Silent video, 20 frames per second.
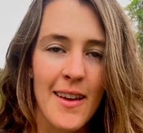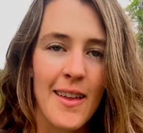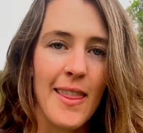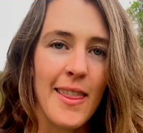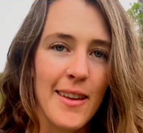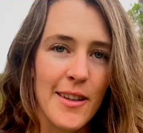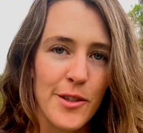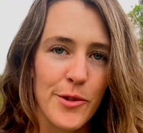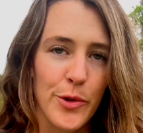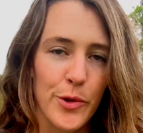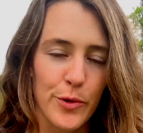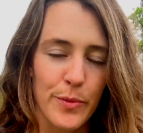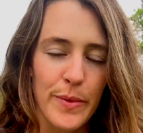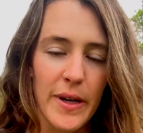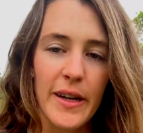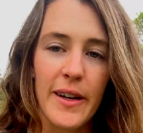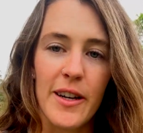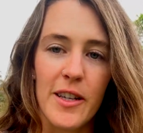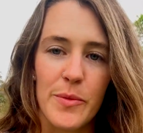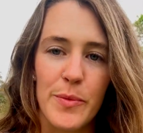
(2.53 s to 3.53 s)
This was what
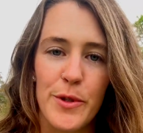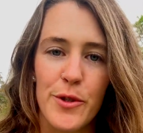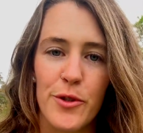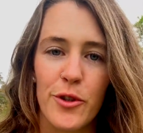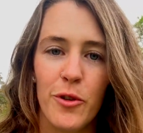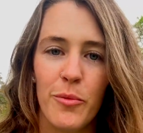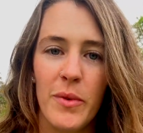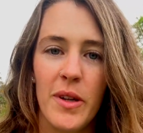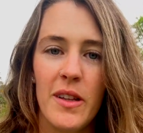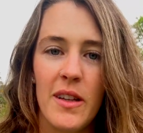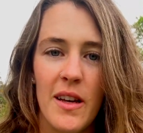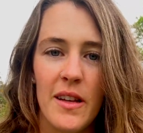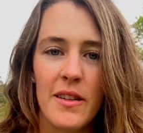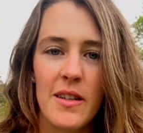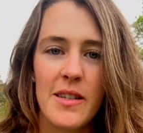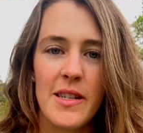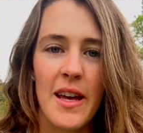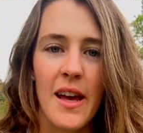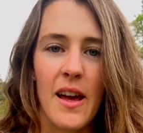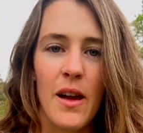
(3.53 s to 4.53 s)
my husband told me the other
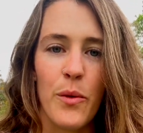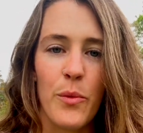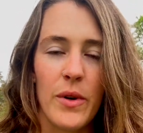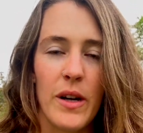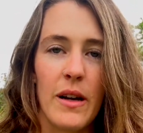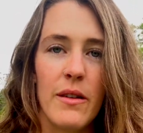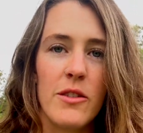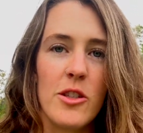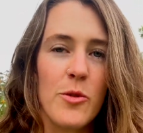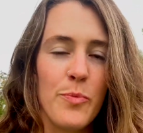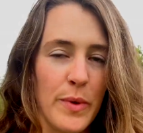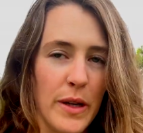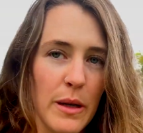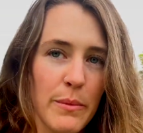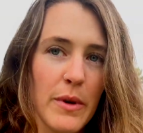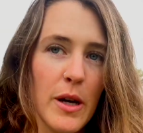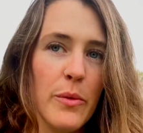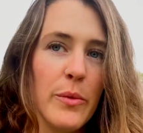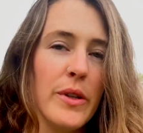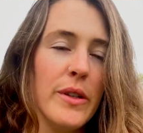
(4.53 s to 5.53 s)
day when I was spinning
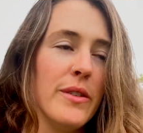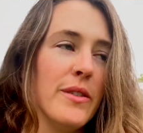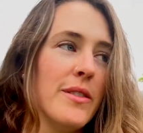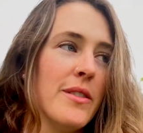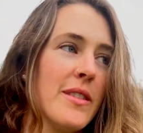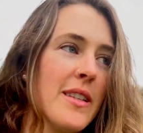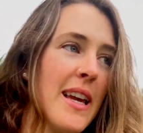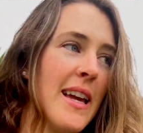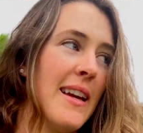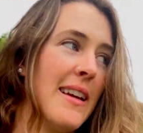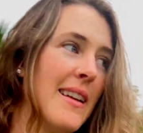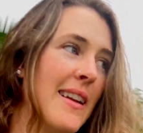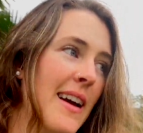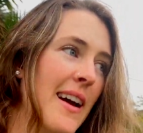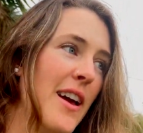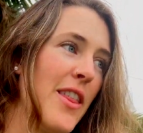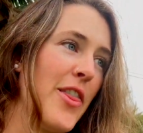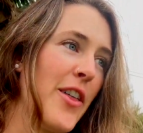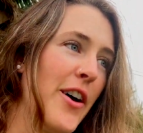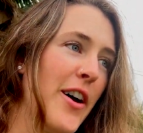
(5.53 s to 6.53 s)
my wheels, and
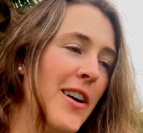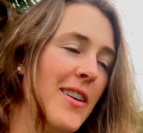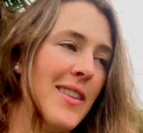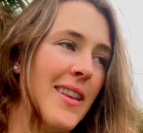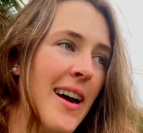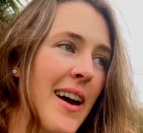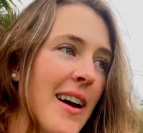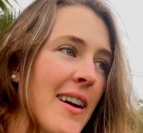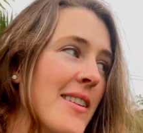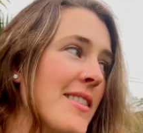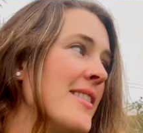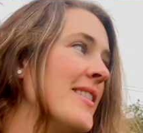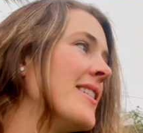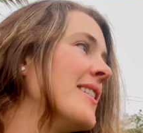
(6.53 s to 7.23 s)
I thought that